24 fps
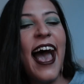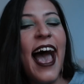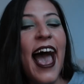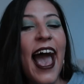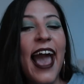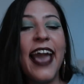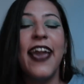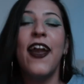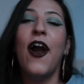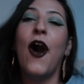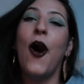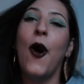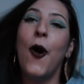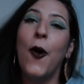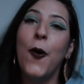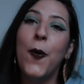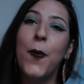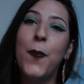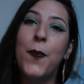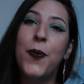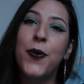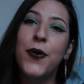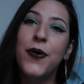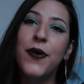I
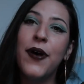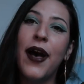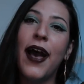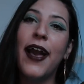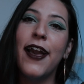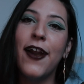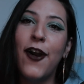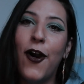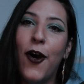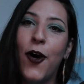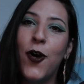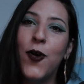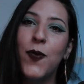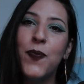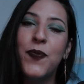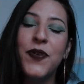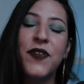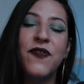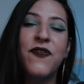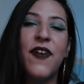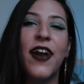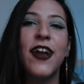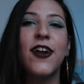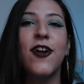hope
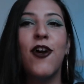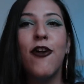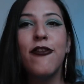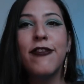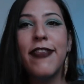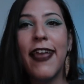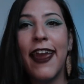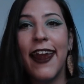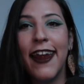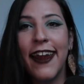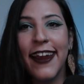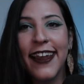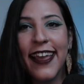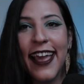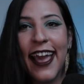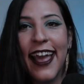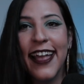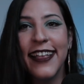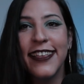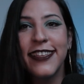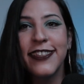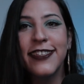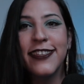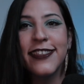if I go there
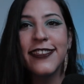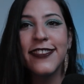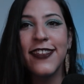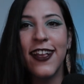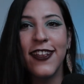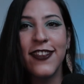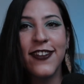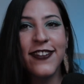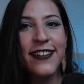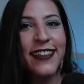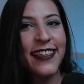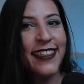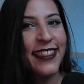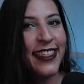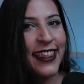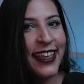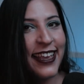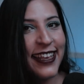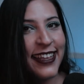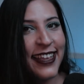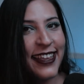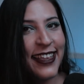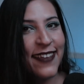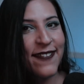again, she's not gonna
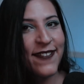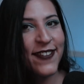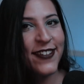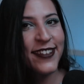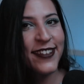think that I'm